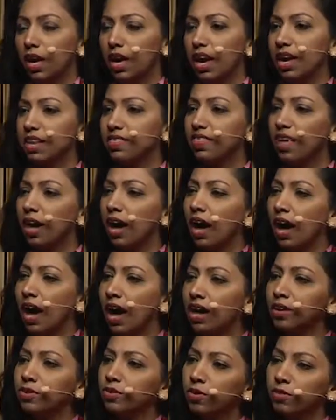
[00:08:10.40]
At the
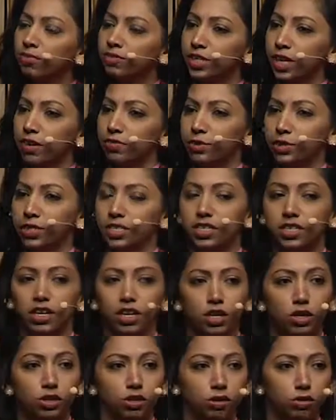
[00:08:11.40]
heart of diversity
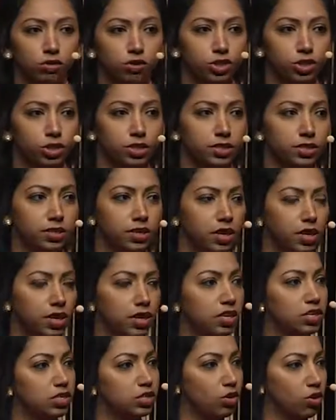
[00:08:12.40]
and inclusion
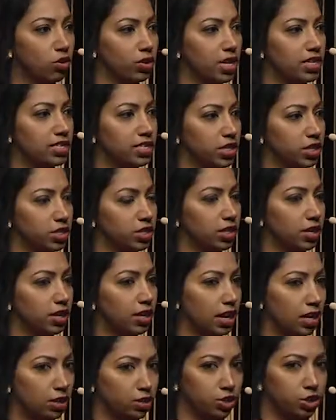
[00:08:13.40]
is organizational
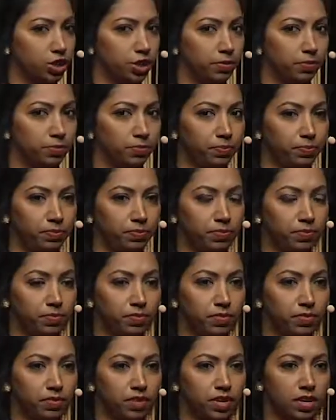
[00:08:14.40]
culture,
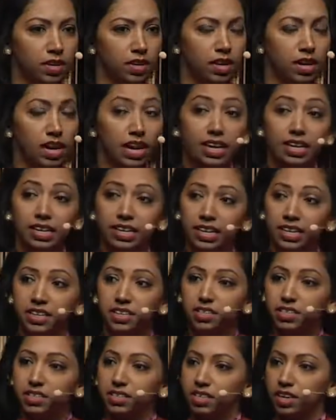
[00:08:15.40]
and
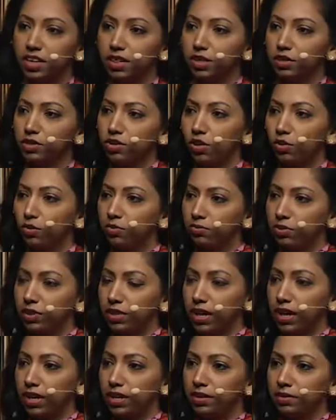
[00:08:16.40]
leaders set the tone for
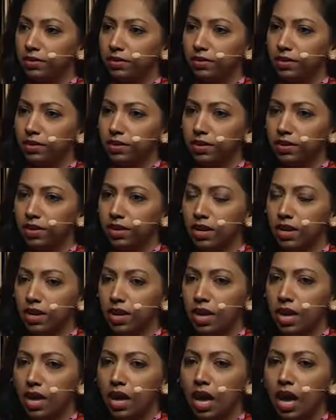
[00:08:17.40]
that.
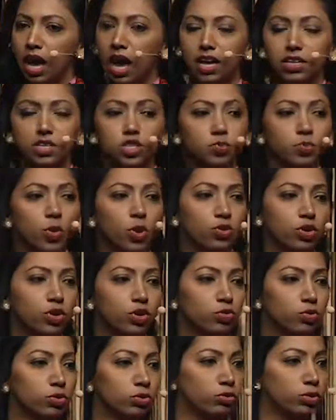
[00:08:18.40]

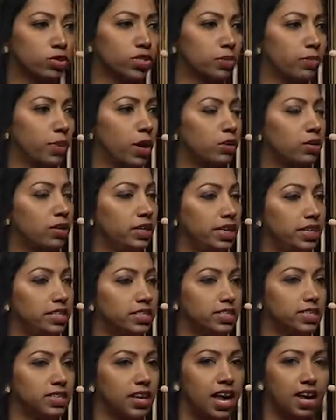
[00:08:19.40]
Unspoken rules about
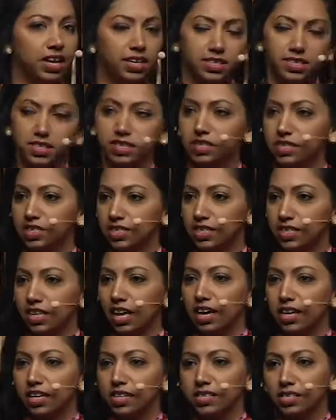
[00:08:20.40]
leaders' likes and
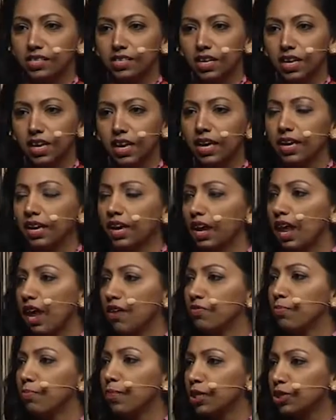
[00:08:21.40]
dislikes can
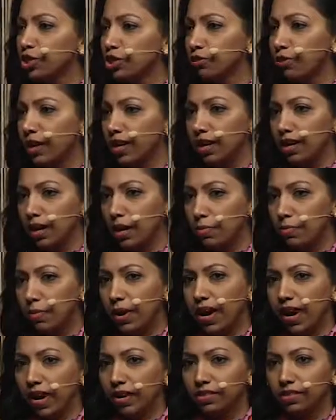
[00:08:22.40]
have much greater
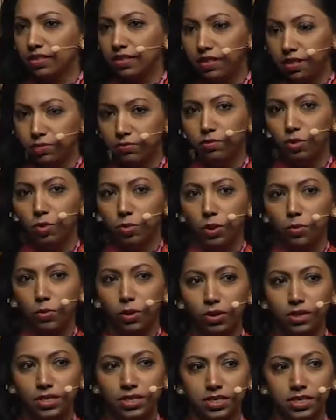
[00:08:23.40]
impact than formal
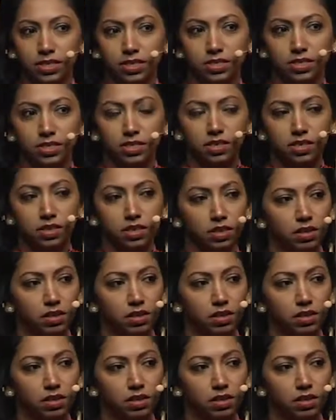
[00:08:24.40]
policies.